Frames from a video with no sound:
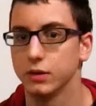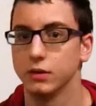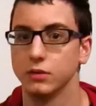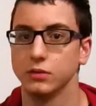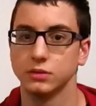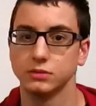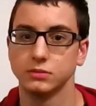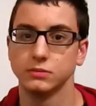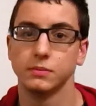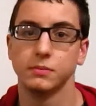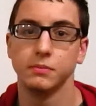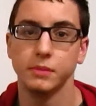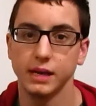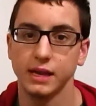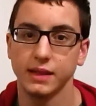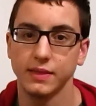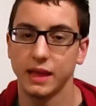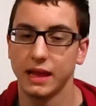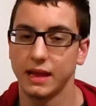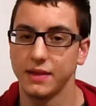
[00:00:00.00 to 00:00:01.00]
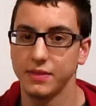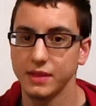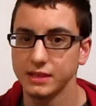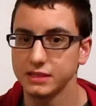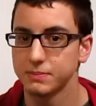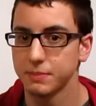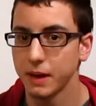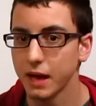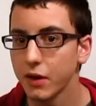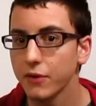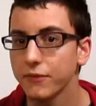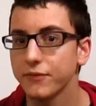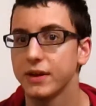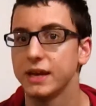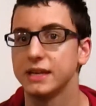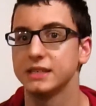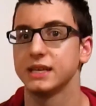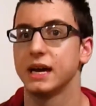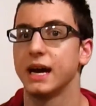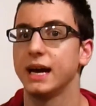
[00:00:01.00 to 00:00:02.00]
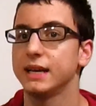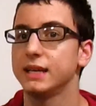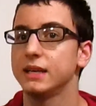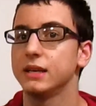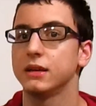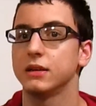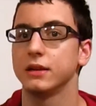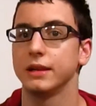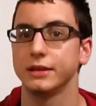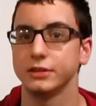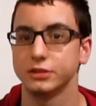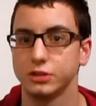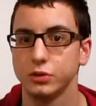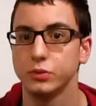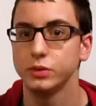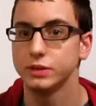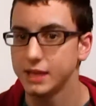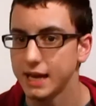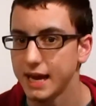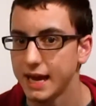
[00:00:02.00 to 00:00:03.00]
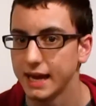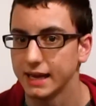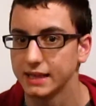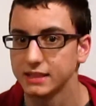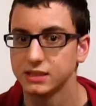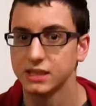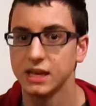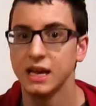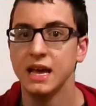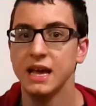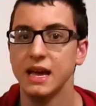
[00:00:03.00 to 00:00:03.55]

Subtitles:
row, meaning that in this battle phase, I can declare 2 attacks.